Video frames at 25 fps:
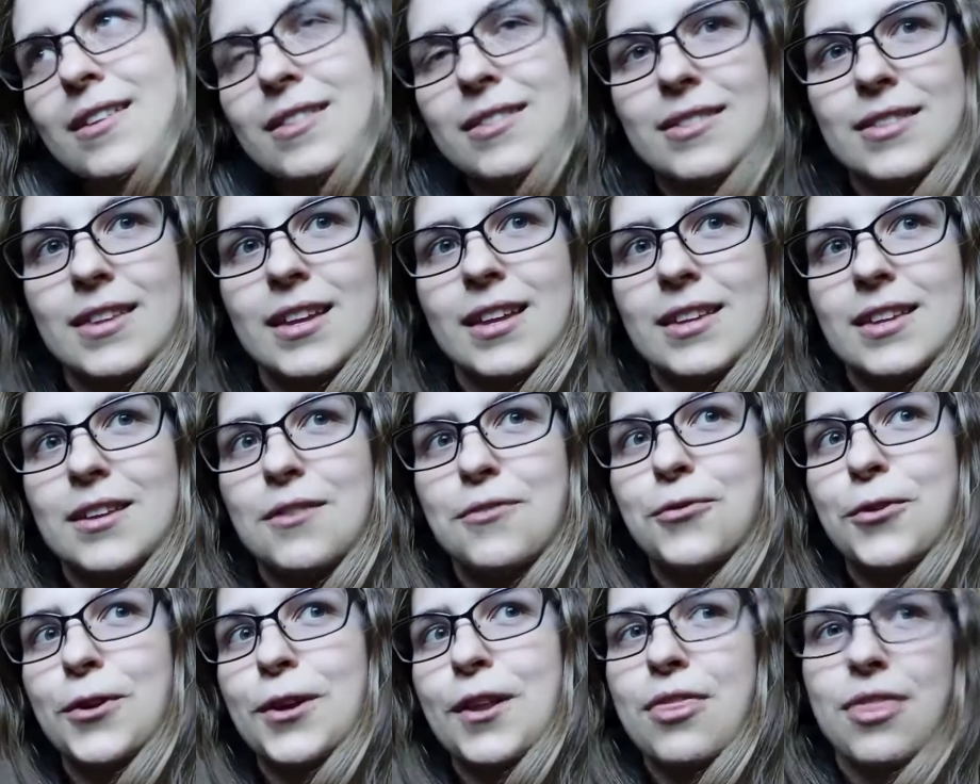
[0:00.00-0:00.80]
the
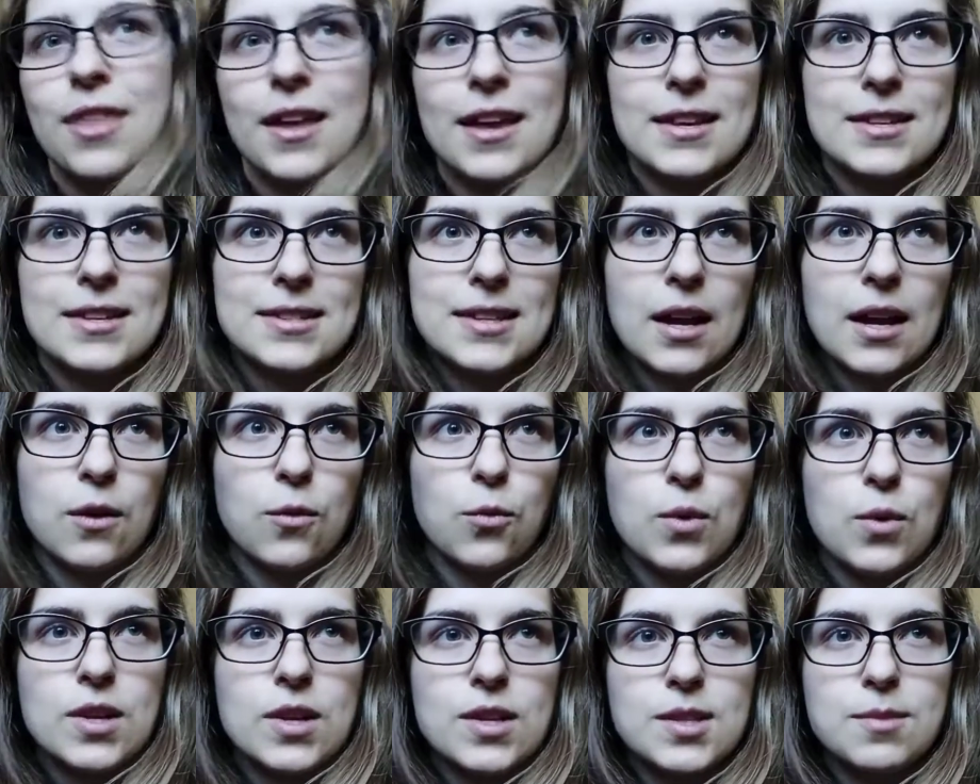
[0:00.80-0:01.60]
different things that
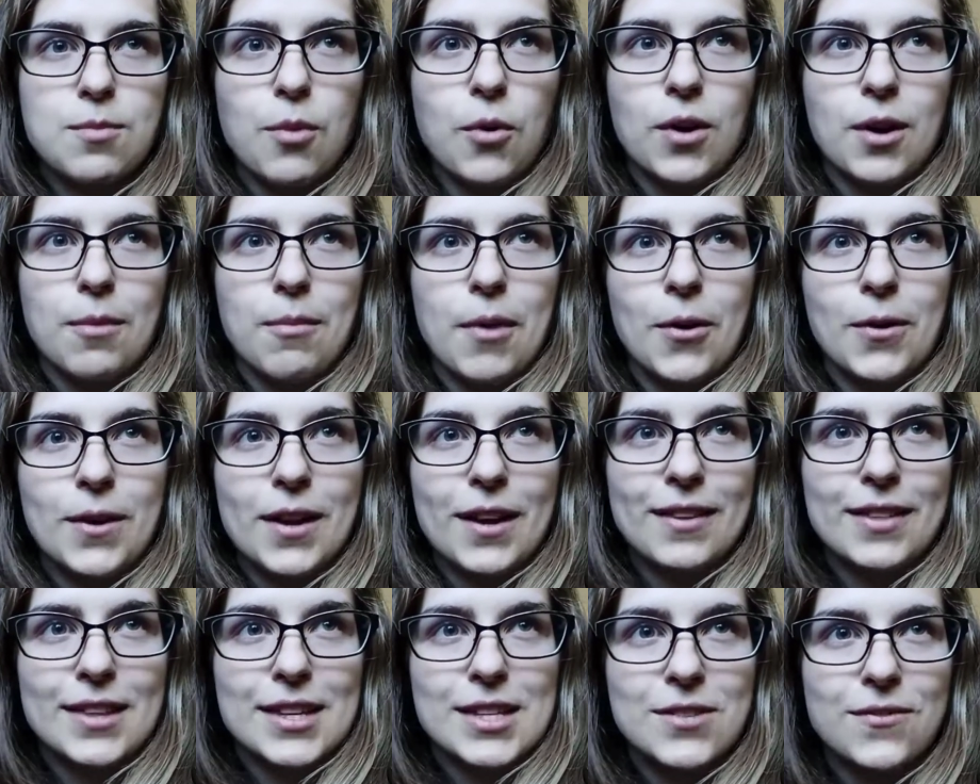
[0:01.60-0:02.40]
we spoke about
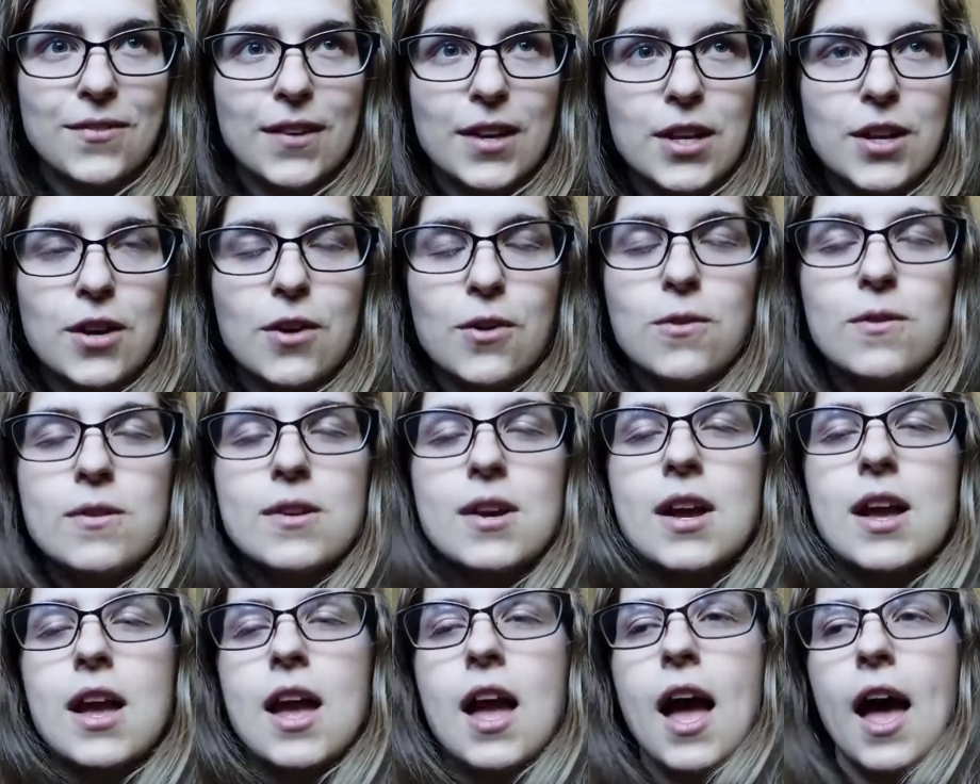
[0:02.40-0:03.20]
in this video.
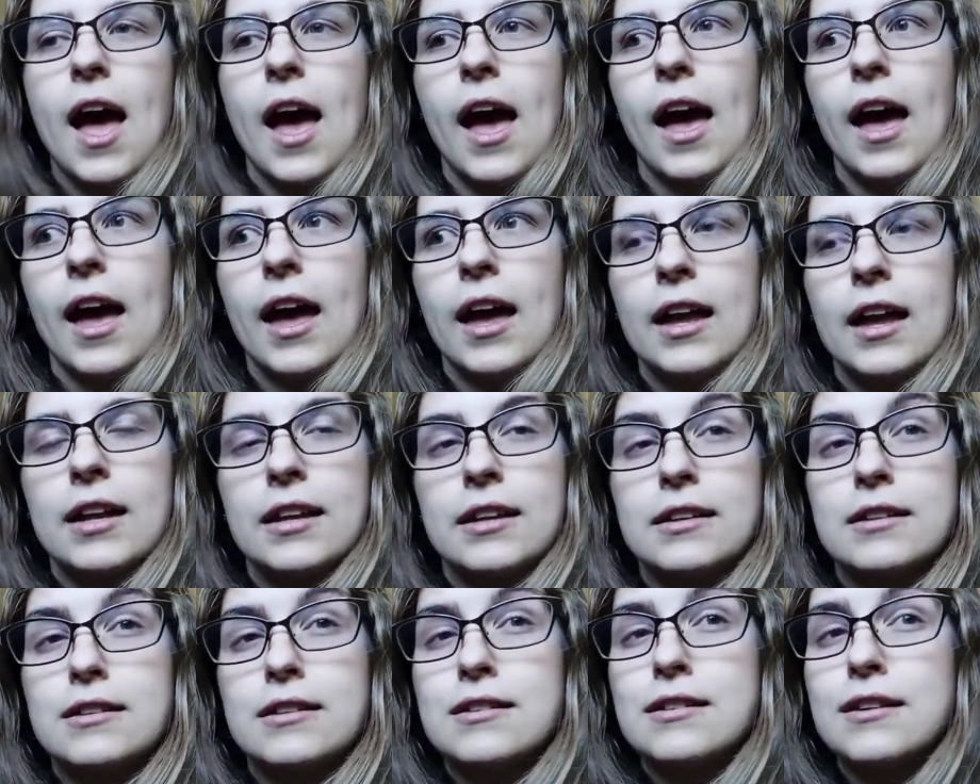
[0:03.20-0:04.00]

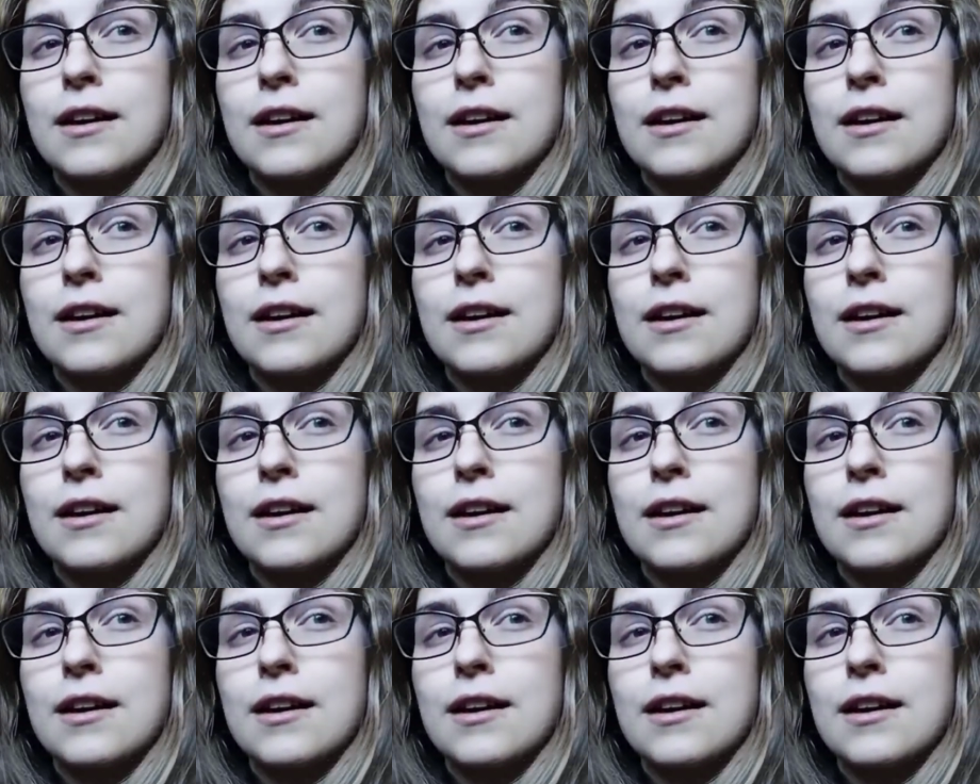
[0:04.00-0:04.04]
And